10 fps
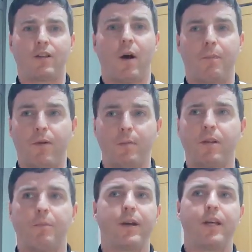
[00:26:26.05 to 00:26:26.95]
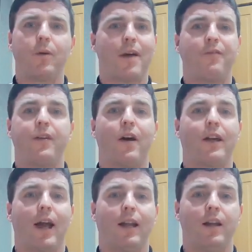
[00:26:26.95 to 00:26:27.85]
So I promise to bring you everything
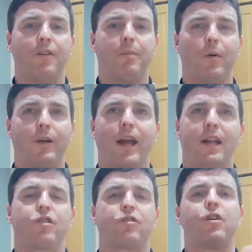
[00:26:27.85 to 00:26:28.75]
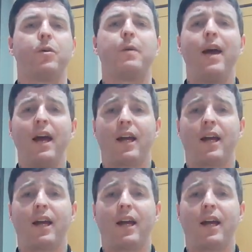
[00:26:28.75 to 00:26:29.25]
I can, Liverpool, and get this group.